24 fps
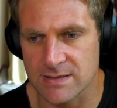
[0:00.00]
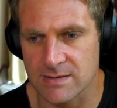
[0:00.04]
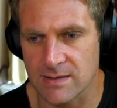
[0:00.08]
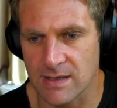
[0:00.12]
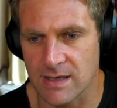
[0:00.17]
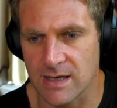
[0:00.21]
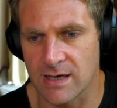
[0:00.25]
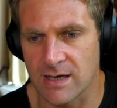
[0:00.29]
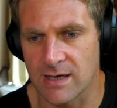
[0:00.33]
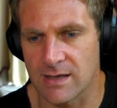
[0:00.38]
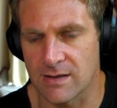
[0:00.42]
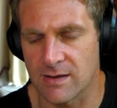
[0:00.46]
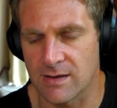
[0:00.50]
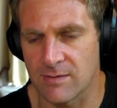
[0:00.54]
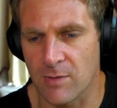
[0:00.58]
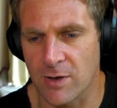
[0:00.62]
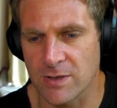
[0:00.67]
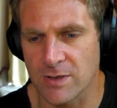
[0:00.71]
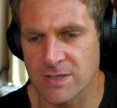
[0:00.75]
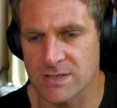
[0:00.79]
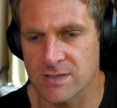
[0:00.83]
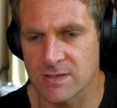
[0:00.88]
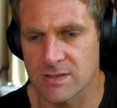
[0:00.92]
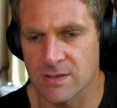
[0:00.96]
The
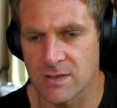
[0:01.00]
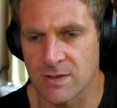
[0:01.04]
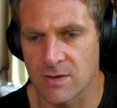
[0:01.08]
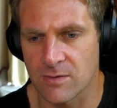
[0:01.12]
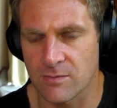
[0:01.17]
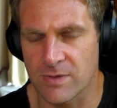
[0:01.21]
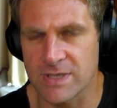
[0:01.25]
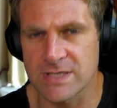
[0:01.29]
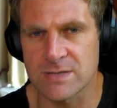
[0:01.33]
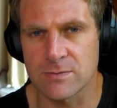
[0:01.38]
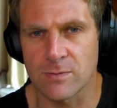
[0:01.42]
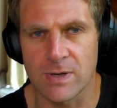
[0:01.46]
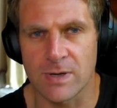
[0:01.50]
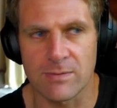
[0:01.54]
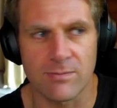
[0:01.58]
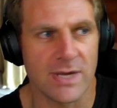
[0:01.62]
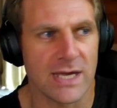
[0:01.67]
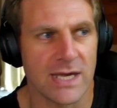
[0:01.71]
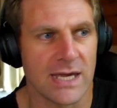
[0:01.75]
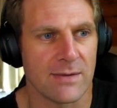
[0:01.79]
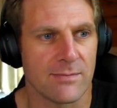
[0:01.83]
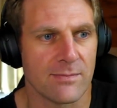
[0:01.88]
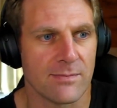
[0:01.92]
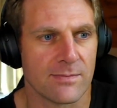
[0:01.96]
most recent one
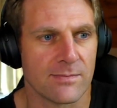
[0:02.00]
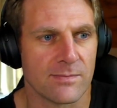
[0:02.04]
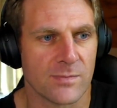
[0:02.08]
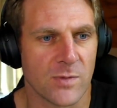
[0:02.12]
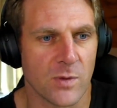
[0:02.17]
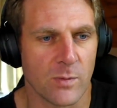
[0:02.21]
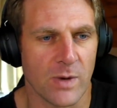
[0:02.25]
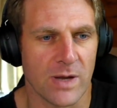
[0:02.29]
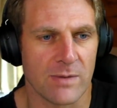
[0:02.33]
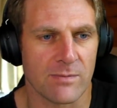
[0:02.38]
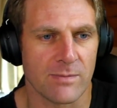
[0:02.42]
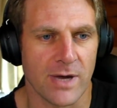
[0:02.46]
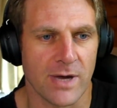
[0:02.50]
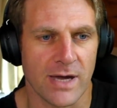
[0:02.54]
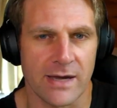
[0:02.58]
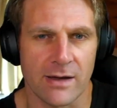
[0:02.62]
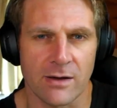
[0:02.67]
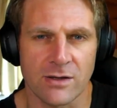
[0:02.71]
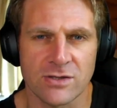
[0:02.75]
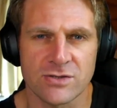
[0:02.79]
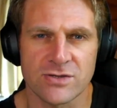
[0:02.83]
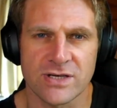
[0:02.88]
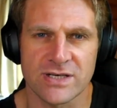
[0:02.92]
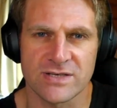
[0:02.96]
being the one by
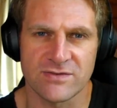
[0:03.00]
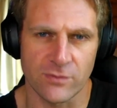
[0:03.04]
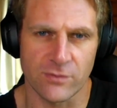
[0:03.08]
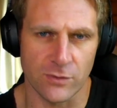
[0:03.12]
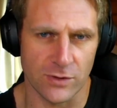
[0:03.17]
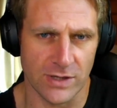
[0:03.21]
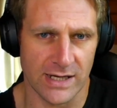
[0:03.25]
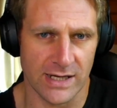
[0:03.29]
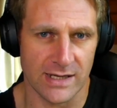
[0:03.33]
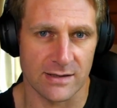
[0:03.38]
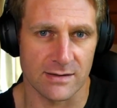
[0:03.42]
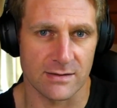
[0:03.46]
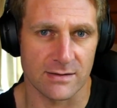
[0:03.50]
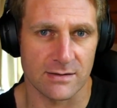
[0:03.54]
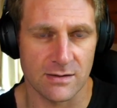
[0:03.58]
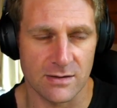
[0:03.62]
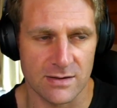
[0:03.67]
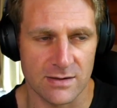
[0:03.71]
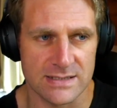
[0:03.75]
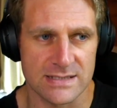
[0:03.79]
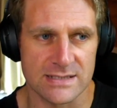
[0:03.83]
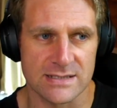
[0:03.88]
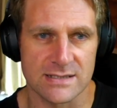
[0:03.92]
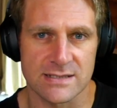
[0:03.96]
Andrzej Dwornik and
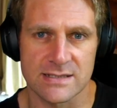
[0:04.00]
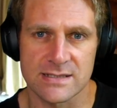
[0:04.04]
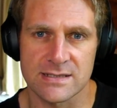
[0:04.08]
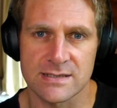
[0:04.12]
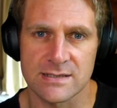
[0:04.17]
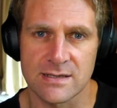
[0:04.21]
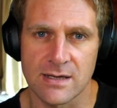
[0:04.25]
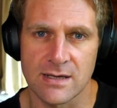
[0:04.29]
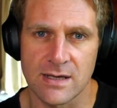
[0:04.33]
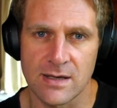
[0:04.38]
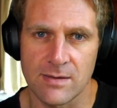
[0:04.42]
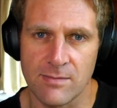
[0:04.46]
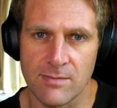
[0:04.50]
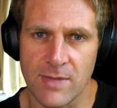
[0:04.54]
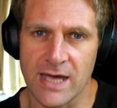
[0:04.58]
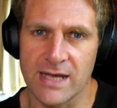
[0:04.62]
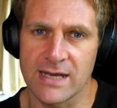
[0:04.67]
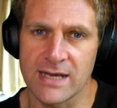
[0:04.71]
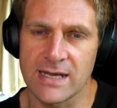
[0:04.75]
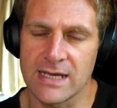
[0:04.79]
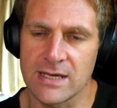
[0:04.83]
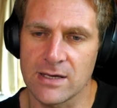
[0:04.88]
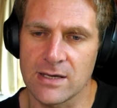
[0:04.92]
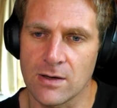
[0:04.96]
Constance
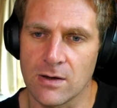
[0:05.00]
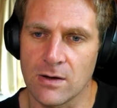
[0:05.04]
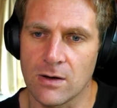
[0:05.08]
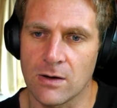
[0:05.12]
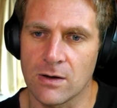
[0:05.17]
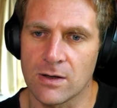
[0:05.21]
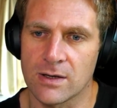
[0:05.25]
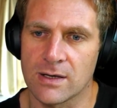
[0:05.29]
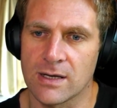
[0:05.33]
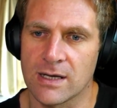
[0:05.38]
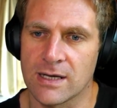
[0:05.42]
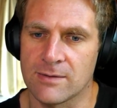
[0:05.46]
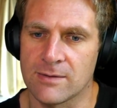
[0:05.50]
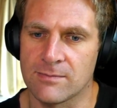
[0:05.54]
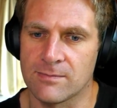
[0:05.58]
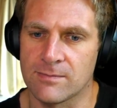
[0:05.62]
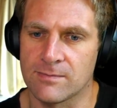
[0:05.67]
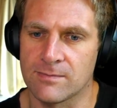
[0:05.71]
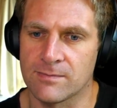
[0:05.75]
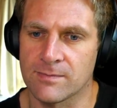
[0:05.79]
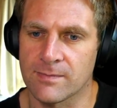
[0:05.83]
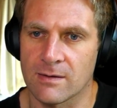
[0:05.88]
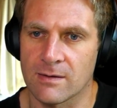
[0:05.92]
Mahany on